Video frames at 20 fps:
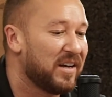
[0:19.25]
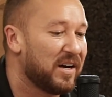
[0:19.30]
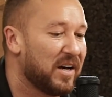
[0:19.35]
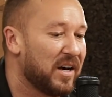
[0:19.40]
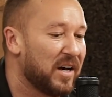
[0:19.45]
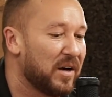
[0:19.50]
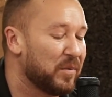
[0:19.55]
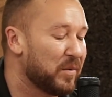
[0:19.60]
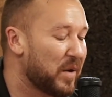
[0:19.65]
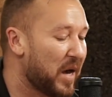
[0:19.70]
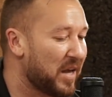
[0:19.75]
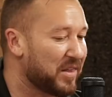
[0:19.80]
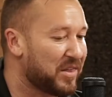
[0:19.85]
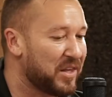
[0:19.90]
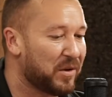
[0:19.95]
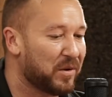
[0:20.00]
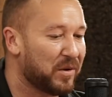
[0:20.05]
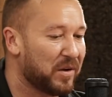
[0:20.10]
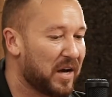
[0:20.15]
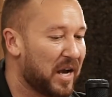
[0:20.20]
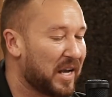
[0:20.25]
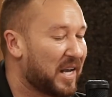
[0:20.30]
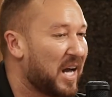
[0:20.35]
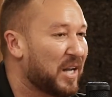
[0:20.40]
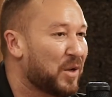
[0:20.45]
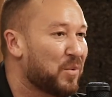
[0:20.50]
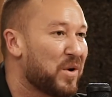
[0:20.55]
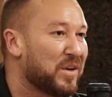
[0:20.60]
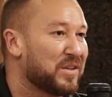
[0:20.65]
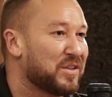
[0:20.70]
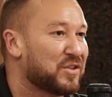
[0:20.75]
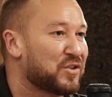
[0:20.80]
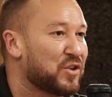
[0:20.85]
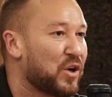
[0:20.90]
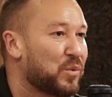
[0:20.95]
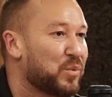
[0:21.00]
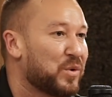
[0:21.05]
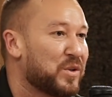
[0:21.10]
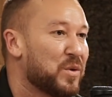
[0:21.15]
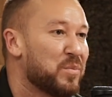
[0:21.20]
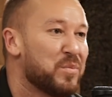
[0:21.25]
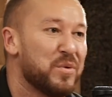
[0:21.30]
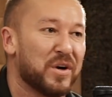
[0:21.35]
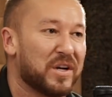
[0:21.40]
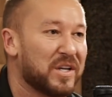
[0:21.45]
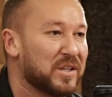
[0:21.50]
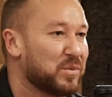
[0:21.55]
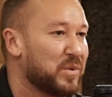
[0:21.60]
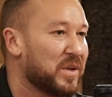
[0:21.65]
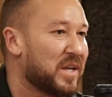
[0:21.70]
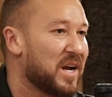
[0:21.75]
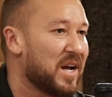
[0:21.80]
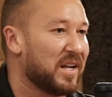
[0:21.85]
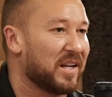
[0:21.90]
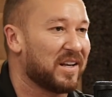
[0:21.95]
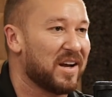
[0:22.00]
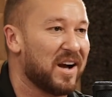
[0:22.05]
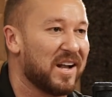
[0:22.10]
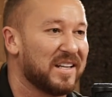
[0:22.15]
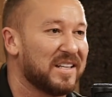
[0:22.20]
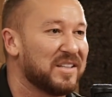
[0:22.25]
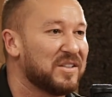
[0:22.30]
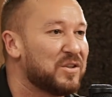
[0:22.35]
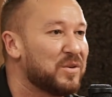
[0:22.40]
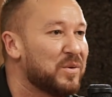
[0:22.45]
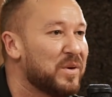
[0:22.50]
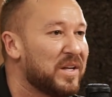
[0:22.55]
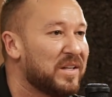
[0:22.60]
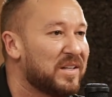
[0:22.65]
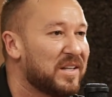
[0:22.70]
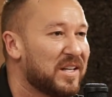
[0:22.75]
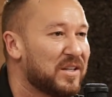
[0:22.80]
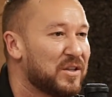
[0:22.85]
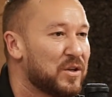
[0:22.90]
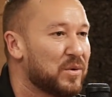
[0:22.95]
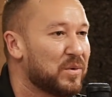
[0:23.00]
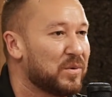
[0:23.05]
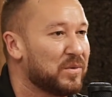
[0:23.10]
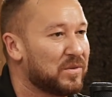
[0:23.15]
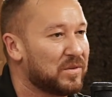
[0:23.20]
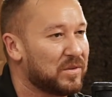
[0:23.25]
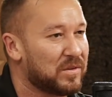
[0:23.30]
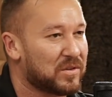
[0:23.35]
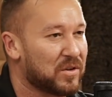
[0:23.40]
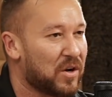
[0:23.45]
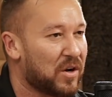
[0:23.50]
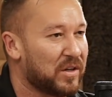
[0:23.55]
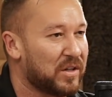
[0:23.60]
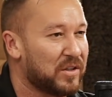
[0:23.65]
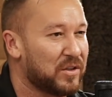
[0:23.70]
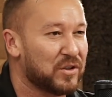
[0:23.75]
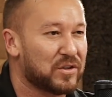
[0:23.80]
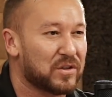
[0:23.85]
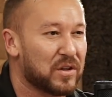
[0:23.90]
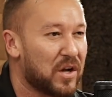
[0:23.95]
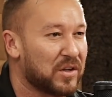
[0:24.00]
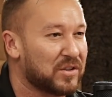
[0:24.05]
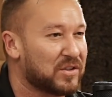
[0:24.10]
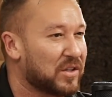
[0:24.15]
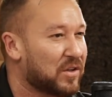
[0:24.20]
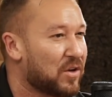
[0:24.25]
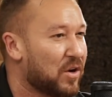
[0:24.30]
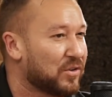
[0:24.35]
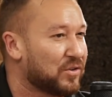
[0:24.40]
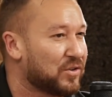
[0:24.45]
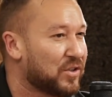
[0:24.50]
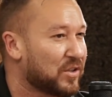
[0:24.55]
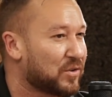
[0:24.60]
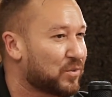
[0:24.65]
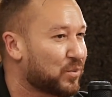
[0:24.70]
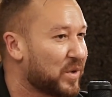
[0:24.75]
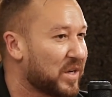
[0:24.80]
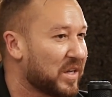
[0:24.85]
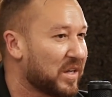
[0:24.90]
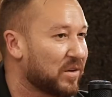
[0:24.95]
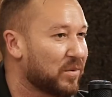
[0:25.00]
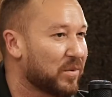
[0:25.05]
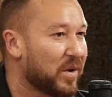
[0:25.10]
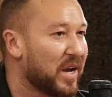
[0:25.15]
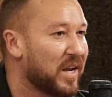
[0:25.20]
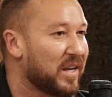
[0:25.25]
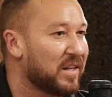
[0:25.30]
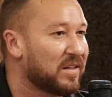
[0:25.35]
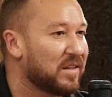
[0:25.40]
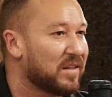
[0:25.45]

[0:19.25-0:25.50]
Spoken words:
I think I kind of wanted to start with the book because we kind of got into it, and you just launched it called Just Read It, right?